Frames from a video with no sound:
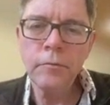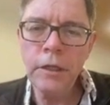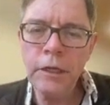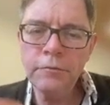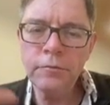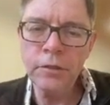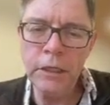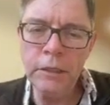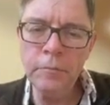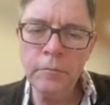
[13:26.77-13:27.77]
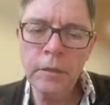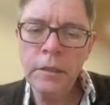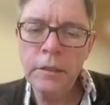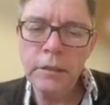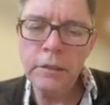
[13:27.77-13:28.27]
will have to name
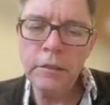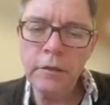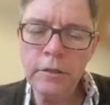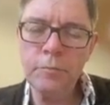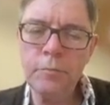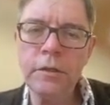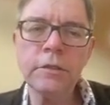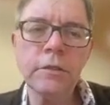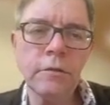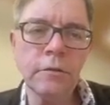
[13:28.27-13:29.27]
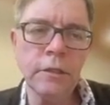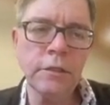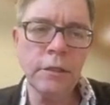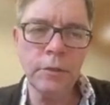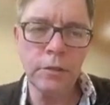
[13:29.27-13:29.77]
the hotspots on
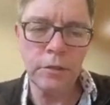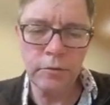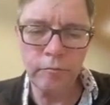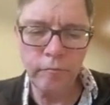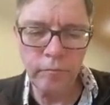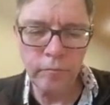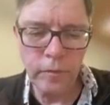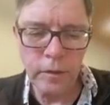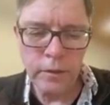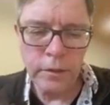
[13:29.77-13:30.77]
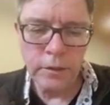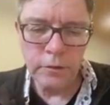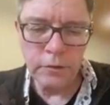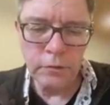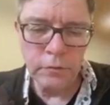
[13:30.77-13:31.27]
this image.
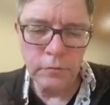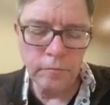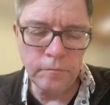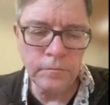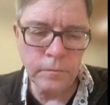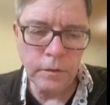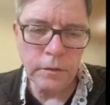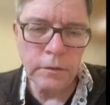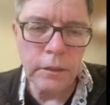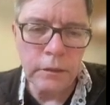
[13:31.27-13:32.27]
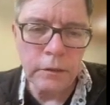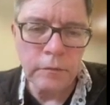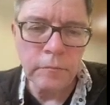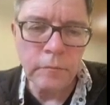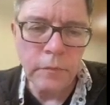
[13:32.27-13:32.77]
So
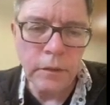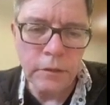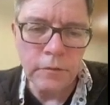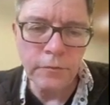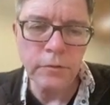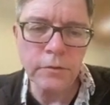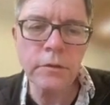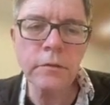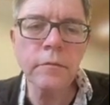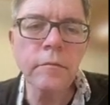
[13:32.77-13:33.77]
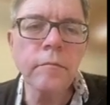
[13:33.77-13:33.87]
let's first